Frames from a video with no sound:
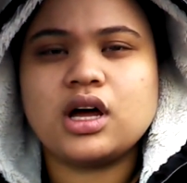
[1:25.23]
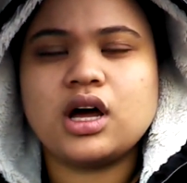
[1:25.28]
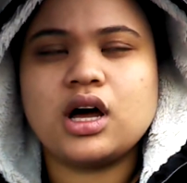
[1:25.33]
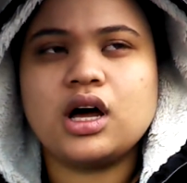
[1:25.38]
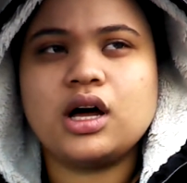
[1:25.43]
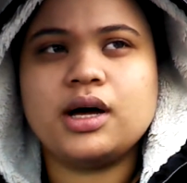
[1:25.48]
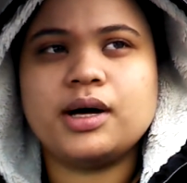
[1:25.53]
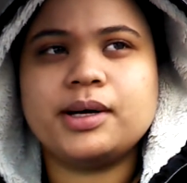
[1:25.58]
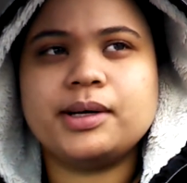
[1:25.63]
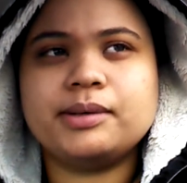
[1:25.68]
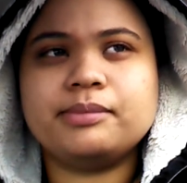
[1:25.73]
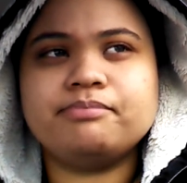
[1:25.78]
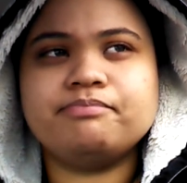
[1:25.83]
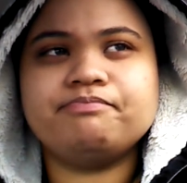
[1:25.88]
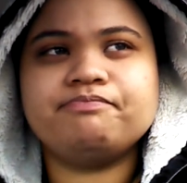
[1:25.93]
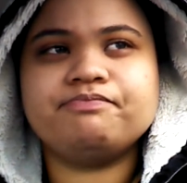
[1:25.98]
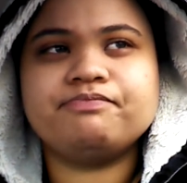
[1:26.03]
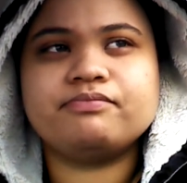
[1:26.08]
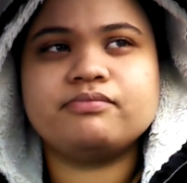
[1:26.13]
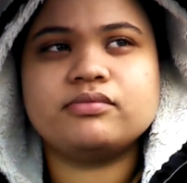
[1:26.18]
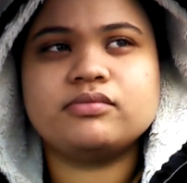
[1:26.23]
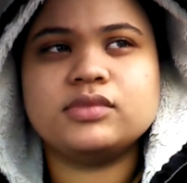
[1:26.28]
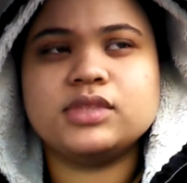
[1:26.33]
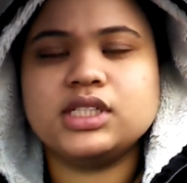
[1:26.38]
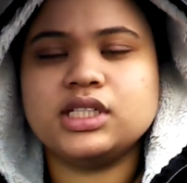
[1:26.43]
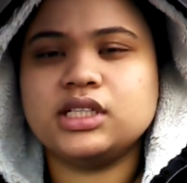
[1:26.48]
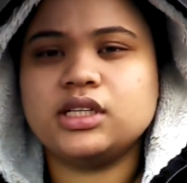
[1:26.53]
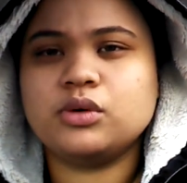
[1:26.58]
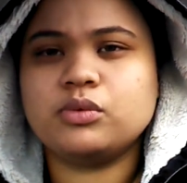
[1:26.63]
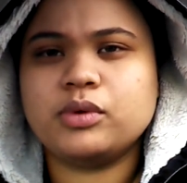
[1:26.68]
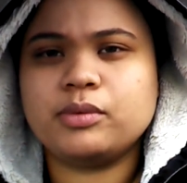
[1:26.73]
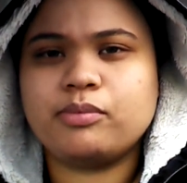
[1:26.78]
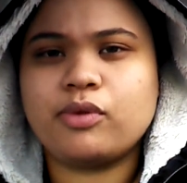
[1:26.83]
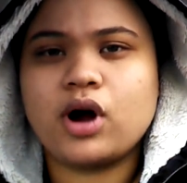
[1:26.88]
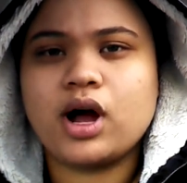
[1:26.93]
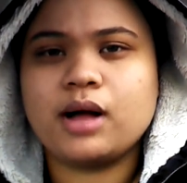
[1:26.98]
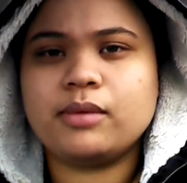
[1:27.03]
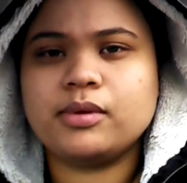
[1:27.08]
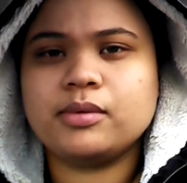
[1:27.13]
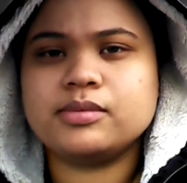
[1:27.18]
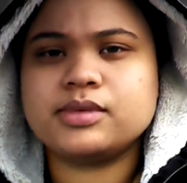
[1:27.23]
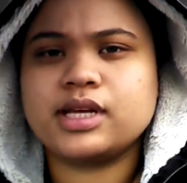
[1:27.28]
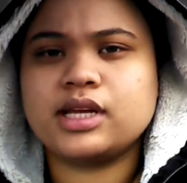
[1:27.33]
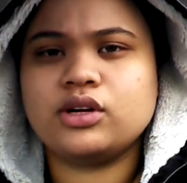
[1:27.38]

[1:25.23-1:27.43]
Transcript: Um, dealing with problems.